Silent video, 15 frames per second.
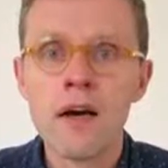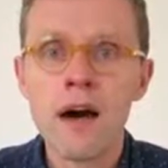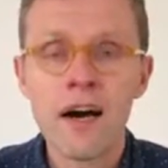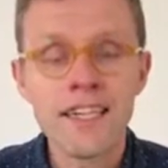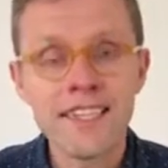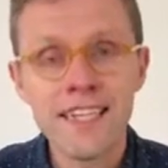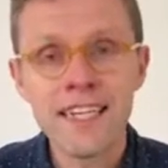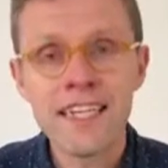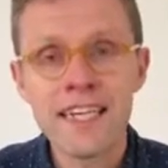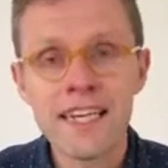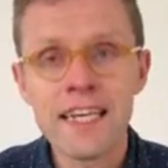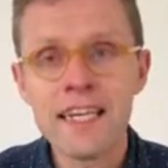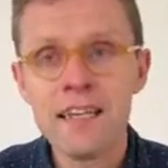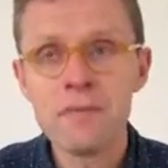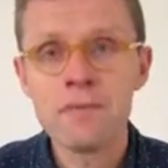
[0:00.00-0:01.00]

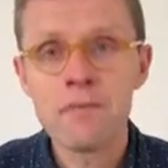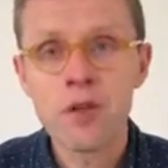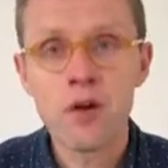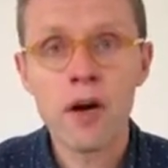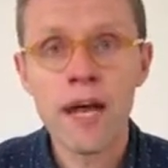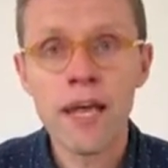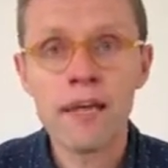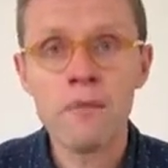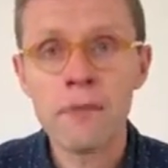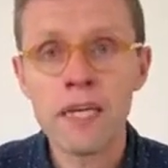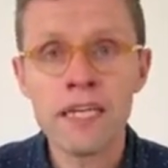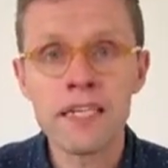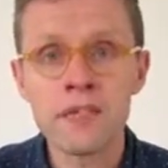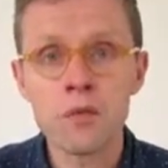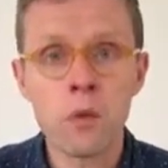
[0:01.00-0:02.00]
Ideally, your aim
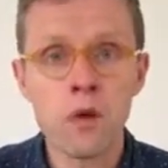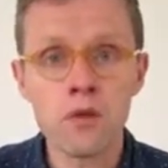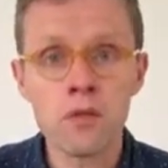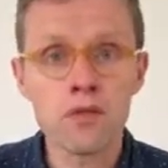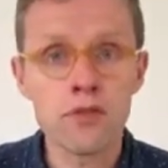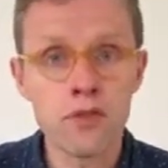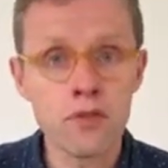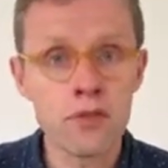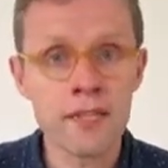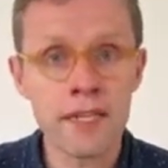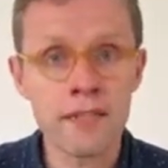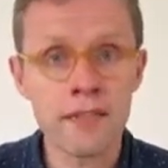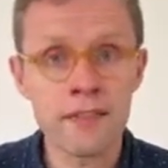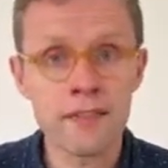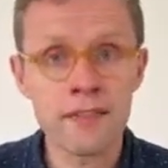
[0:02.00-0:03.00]
is one or two
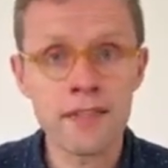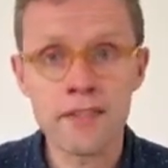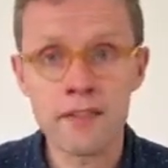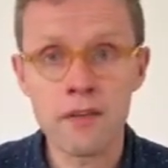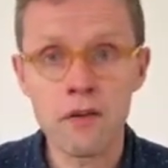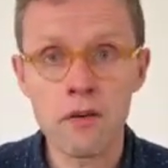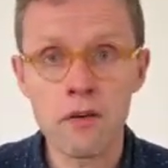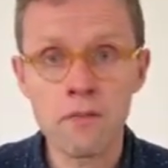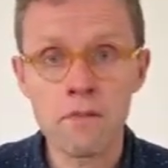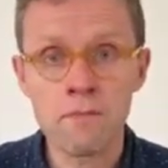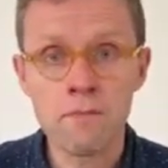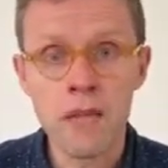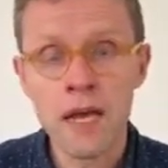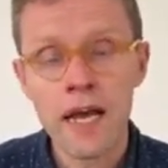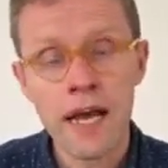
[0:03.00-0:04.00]
sentences long,
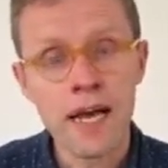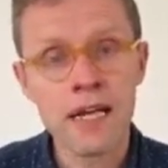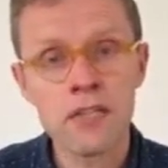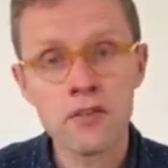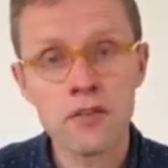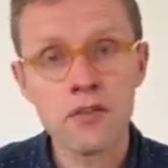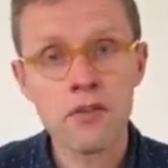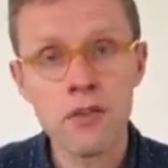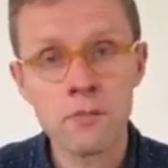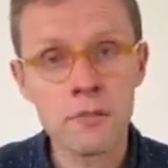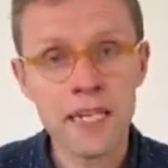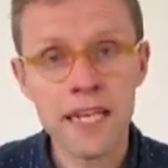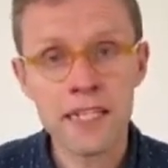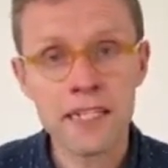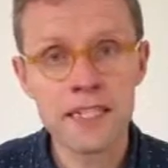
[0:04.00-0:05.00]
and your
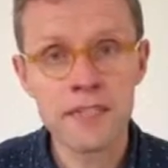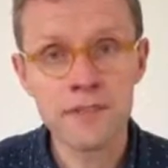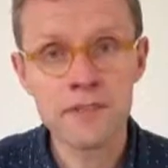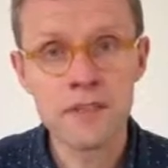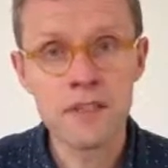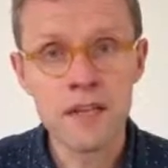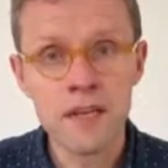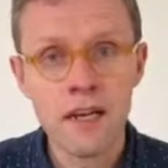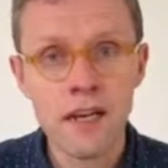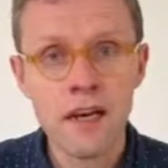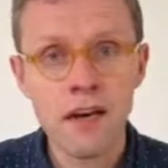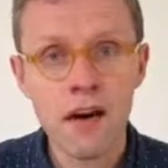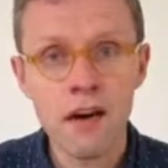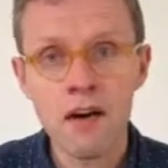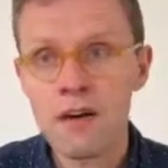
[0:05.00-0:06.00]
objectives
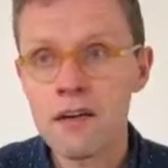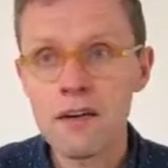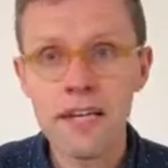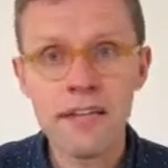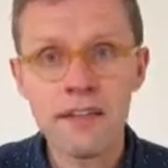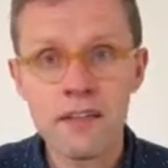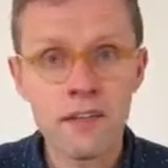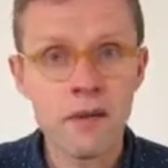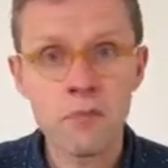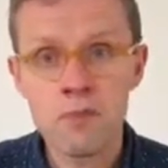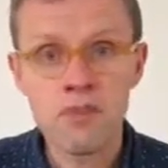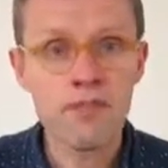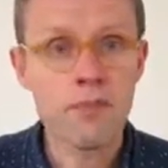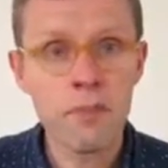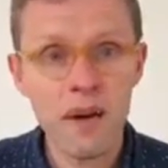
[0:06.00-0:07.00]
are in the number
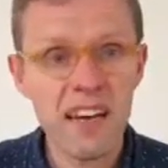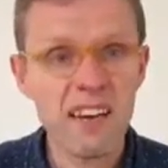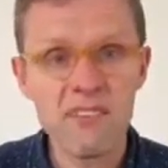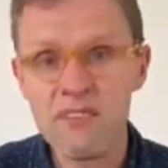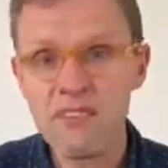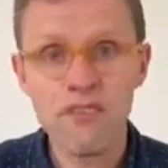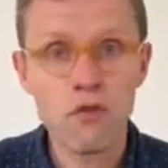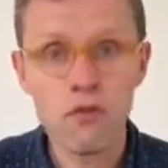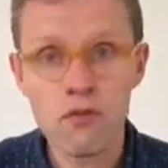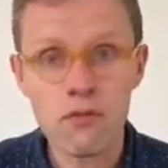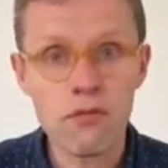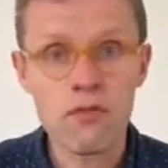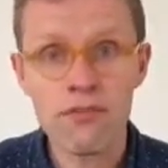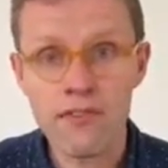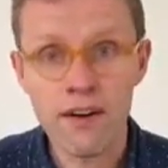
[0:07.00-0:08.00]
of about four
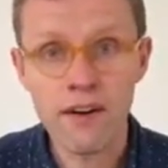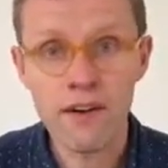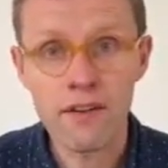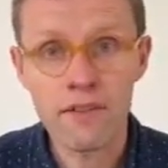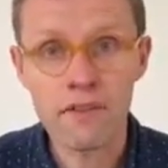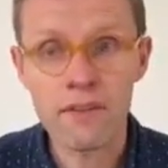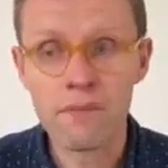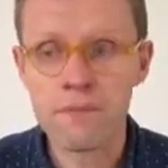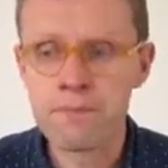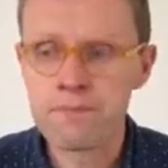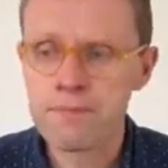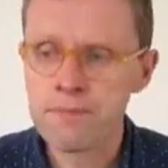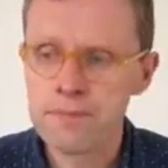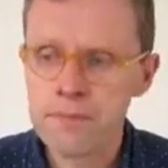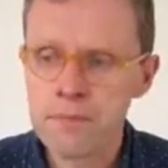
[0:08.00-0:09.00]
or five.
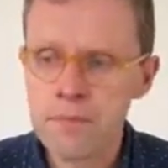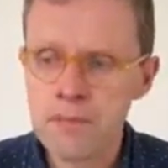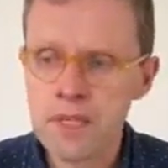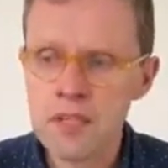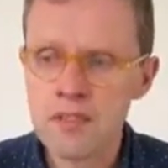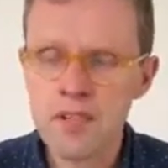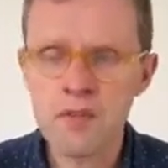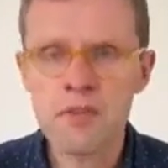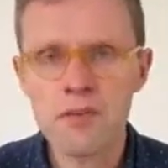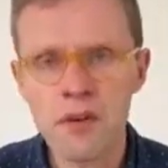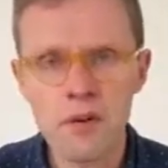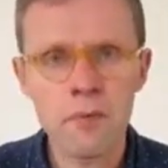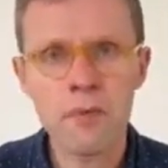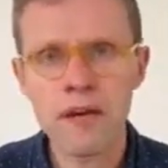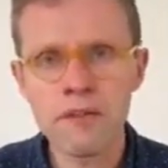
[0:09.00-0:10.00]
So you've
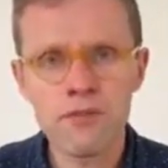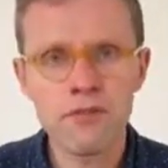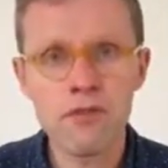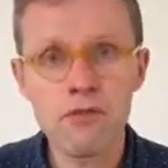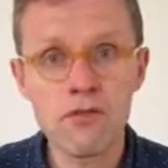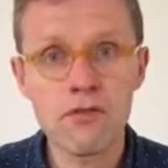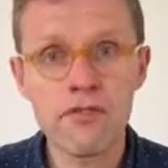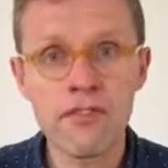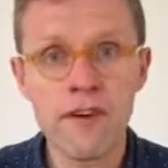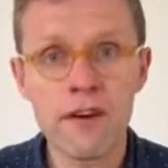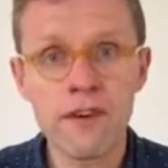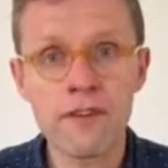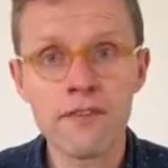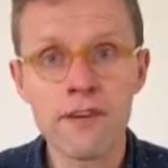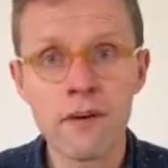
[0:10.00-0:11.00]
got about four or
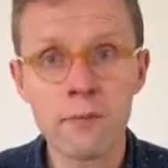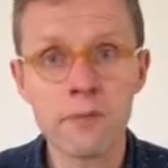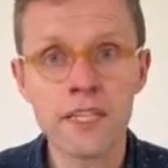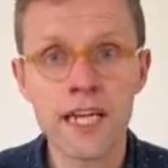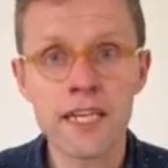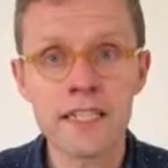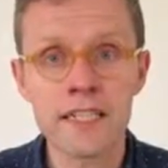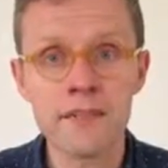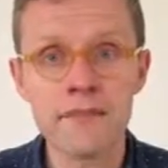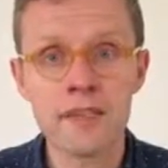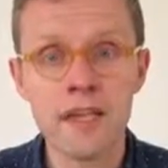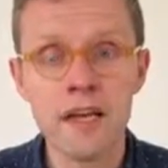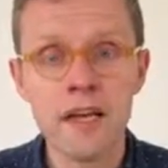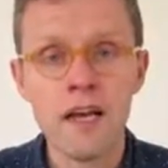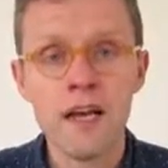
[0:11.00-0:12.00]
five objectives
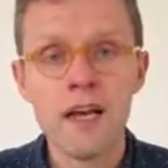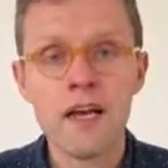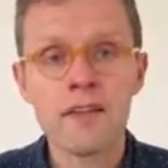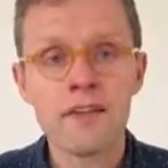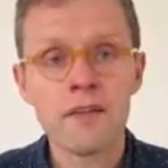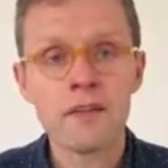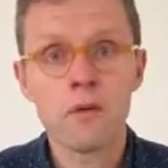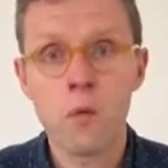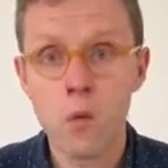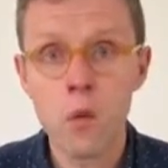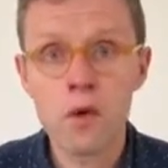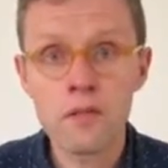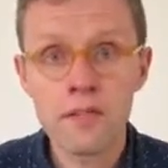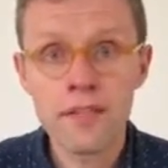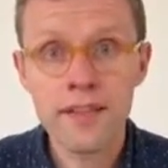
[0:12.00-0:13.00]
that,
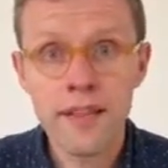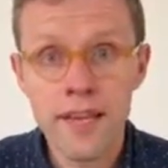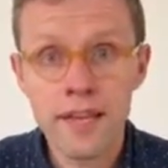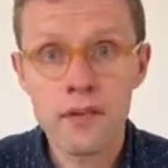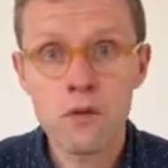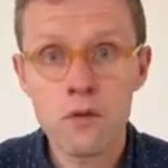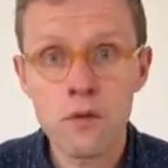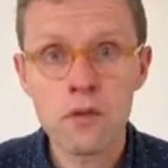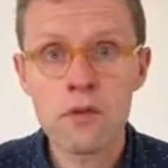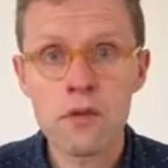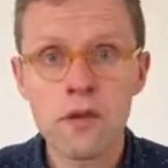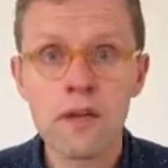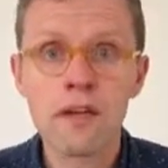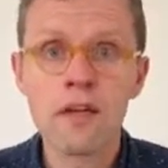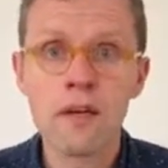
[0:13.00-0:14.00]
once they're all
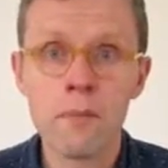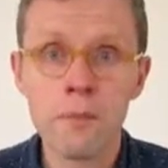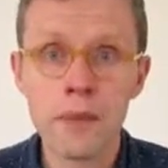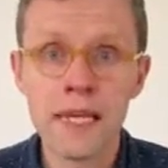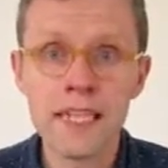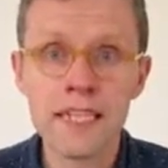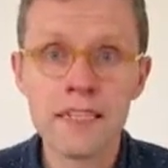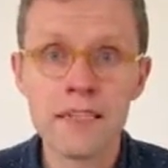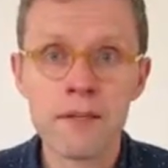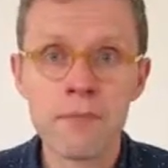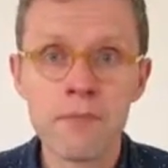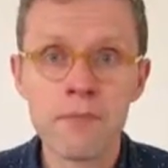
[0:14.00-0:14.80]
complete,